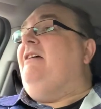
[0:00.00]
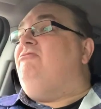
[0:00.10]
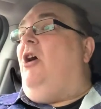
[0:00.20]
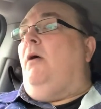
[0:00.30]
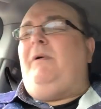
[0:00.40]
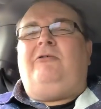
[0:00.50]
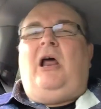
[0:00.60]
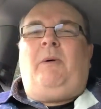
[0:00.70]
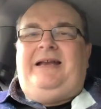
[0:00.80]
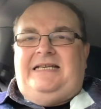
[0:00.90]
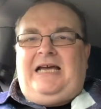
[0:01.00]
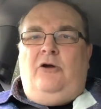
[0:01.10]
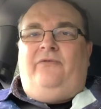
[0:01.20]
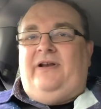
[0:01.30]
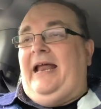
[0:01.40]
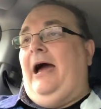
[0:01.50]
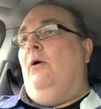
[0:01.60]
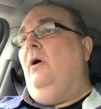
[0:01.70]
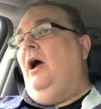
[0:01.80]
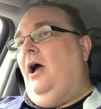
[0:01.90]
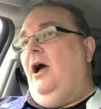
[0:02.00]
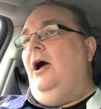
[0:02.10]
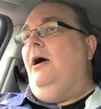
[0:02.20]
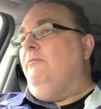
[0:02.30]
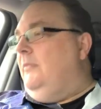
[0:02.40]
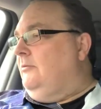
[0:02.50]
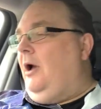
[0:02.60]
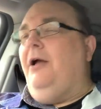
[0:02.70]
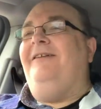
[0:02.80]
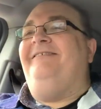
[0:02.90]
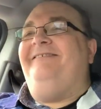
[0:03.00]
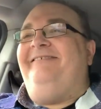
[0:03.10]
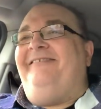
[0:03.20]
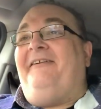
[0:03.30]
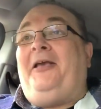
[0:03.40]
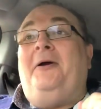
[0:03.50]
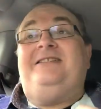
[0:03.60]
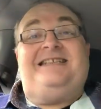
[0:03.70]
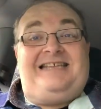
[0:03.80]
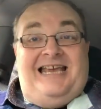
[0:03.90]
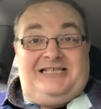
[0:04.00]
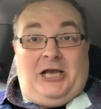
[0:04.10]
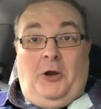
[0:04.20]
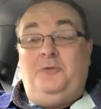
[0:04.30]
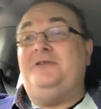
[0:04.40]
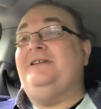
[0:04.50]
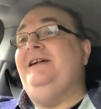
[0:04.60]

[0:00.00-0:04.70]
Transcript: Right, we're on our way to Dover now. I'm going to Tesco's.